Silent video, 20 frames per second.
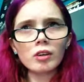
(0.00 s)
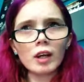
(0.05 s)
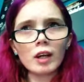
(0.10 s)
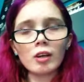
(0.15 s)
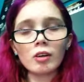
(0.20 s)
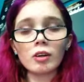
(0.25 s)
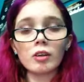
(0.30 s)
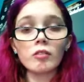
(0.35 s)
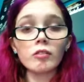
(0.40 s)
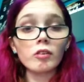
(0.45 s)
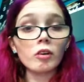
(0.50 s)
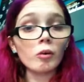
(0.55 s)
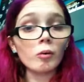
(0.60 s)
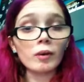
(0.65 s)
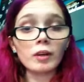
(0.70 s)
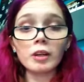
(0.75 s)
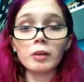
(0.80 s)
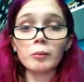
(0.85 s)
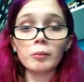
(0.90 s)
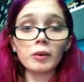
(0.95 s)
I don't even know
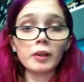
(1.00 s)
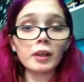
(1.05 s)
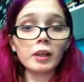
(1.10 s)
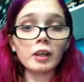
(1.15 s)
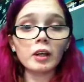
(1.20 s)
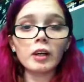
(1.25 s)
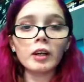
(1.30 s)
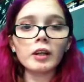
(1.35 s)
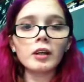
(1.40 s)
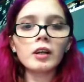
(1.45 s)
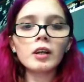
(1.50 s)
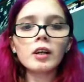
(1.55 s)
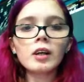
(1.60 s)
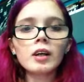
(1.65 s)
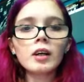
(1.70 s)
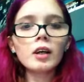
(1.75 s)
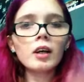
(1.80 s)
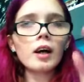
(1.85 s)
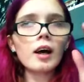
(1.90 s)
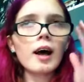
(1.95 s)
what number they're on.
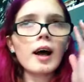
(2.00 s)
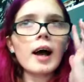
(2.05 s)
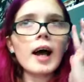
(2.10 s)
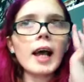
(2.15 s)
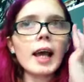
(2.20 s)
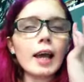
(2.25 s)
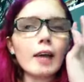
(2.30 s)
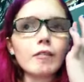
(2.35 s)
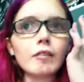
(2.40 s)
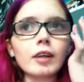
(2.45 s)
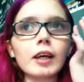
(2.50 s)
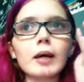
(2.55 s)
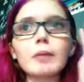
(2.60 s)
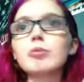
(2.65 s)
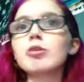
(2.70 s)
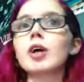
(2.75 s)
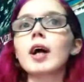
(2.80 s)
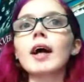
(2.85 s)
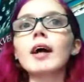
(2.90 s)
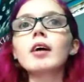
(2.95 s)
I haven't kept
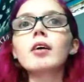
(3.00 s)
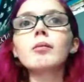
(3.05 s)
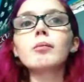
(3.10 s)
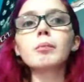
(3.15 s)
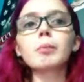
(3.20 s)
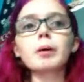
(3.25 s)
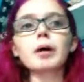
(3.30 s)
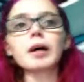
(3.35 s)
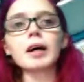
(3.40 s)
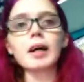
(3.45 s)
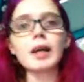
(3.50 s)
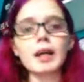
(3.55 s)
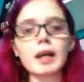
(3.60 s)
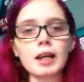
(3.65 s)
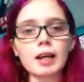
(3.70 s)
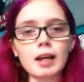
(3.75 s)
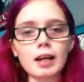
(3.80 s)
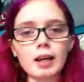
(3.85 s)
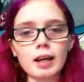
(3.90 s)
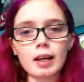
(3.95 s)
track, but
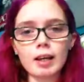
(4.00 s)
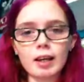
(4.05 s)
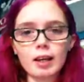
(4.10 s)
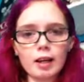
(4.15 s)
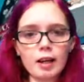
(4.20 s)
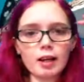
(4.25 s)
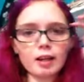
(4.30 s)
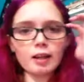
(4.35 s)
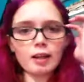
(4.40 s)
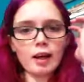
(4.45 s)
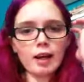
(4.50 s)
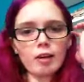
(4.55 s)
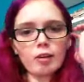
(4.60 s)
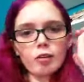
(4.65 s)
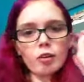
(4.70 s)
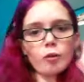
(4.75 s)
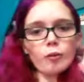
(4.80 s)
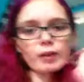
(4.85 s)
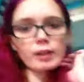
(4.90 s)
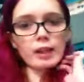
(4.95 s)
I don't
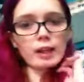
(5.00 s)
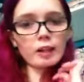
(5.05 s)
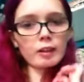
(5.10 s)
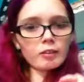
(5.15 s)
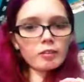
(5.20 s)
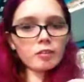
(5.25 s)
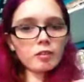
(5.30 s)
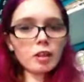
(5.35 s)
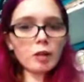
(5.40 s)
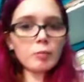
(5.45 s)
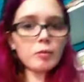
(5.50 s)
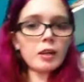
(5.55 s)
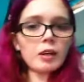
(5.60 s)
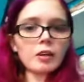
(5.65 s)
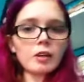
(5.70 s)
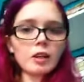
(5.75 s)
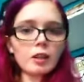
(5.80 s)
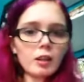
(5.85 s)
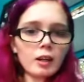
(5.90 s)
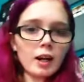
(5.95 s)
know when theirs comes out
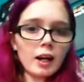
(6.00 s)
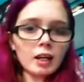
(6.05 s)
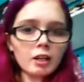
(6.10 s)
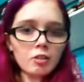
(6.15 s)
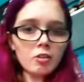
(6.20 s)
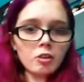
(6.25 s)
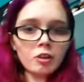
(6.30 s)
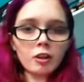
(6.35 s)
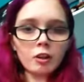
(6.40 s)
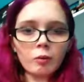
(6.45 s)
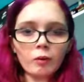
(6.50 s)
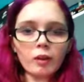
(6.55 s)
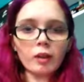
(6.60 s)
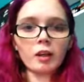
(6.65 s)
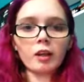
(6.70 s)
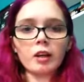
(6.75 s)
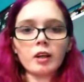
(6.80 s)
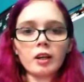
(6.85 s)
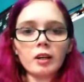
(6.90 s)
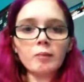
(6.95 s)
either. I just know they're
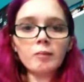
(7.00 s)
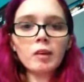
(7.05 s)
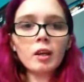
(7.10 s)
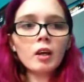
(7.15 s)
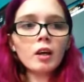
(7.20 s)
working on it.